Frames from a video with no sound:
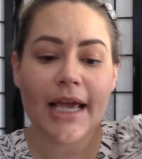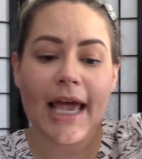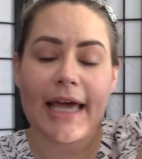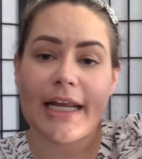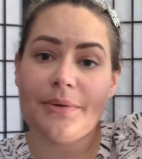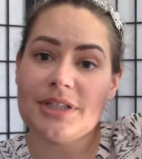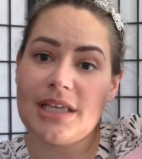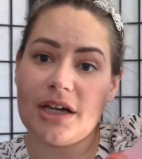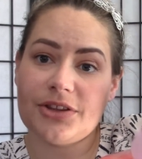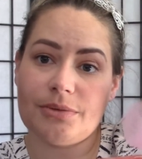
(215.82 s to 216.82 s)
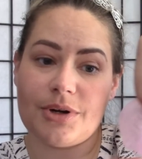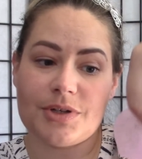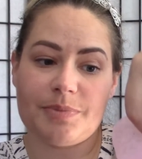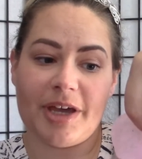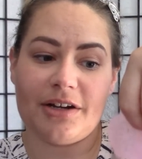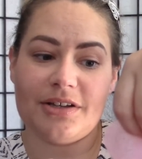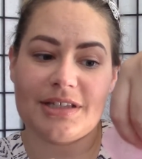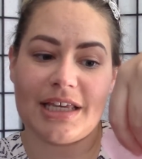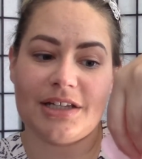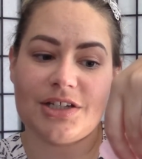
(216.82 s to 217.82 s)
And I will tuck the rose
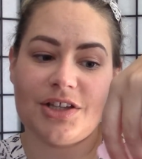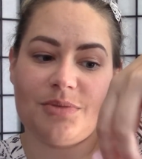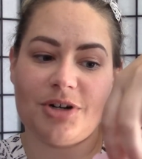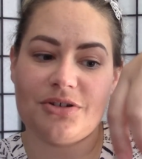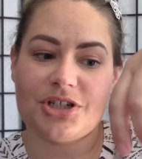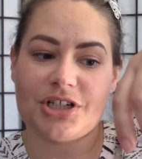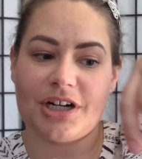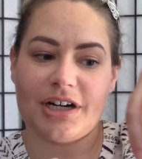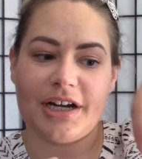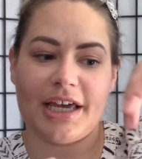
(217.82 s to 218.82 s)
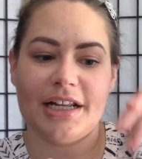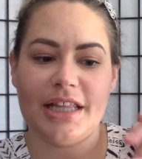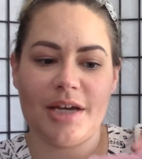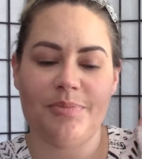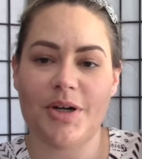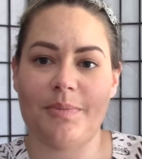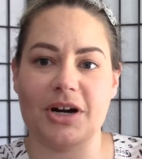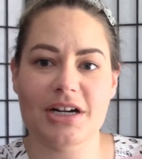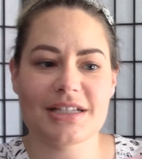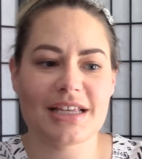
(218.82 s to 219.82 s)
petals into the brochure, kind of like
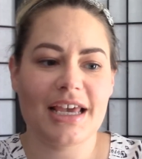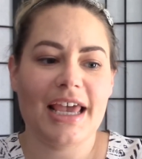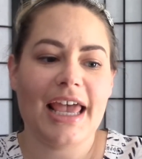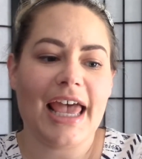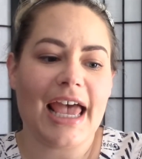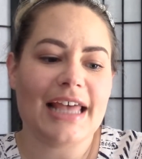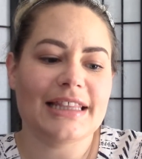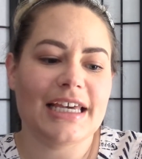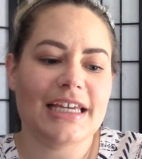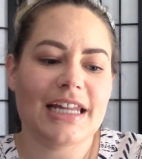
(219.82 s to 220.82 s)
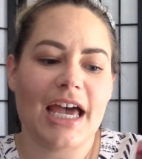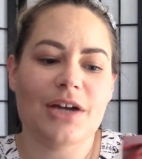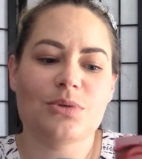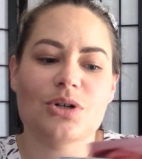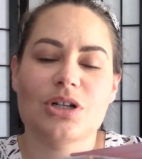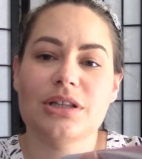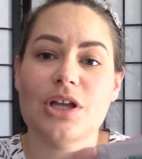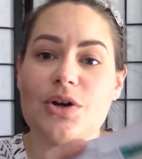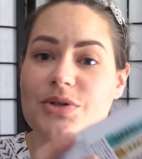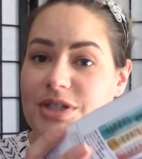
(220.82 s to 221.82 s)
bookmarks, and then I will
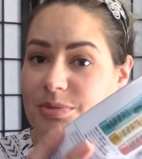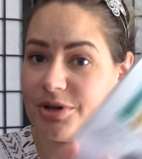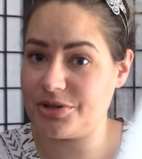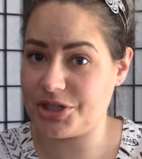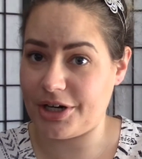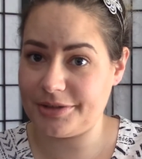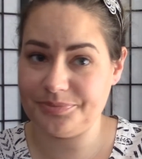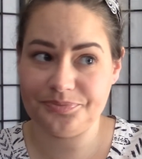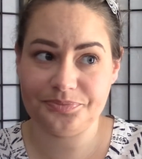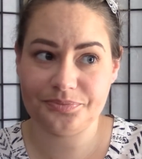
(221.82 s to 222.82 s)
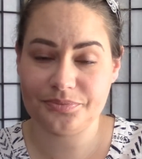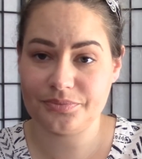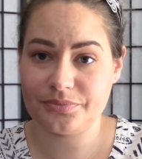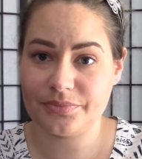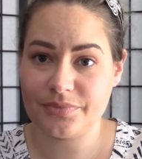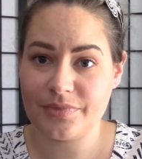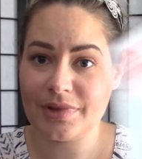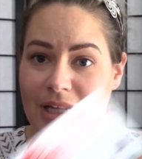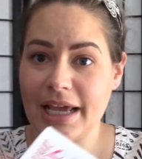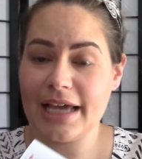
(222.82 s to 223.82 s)
close the brochure.
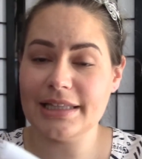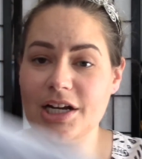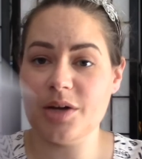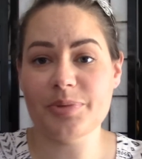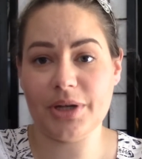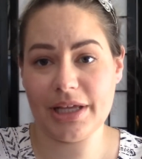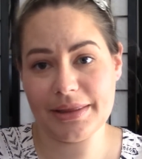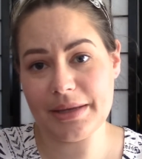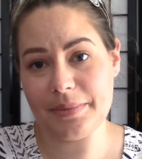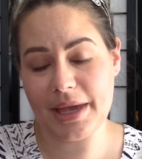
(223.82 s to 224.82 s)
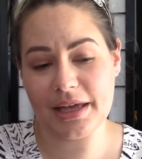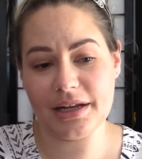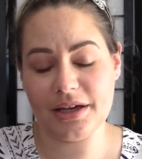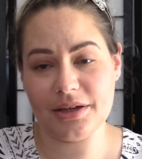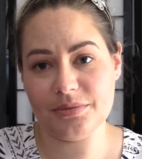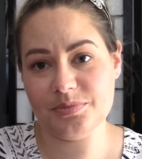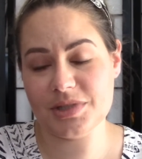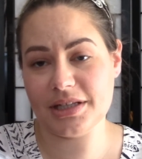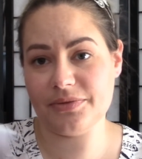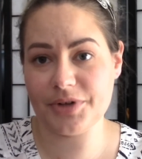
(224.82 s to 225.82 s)
And then I'll put it in a
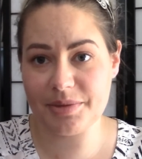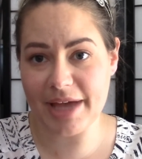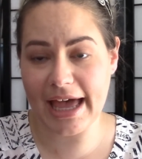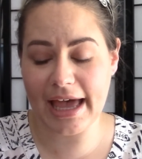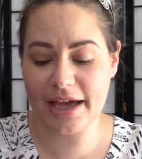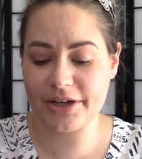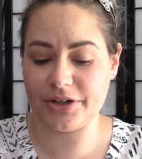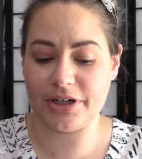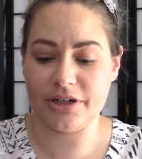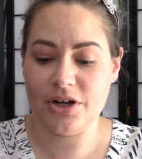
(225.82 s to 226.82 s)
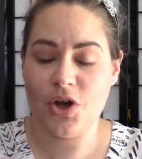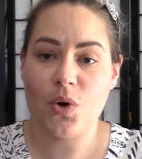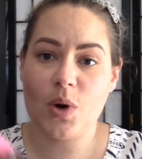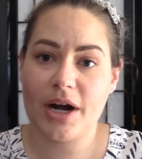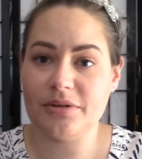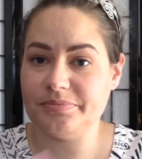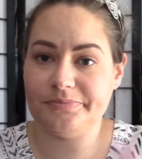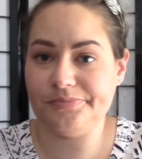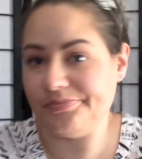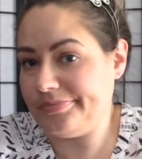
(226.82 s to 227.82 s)
delivery bag or
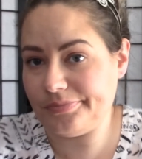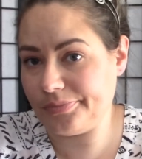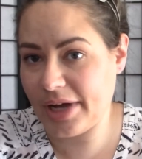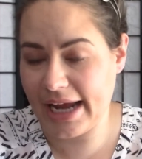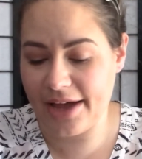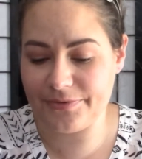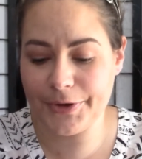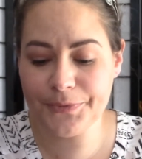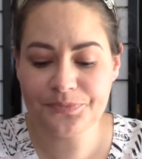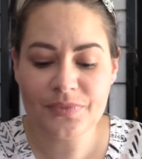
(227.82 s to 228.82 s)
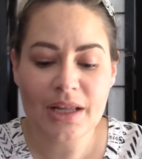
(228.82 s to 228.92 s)
what have you.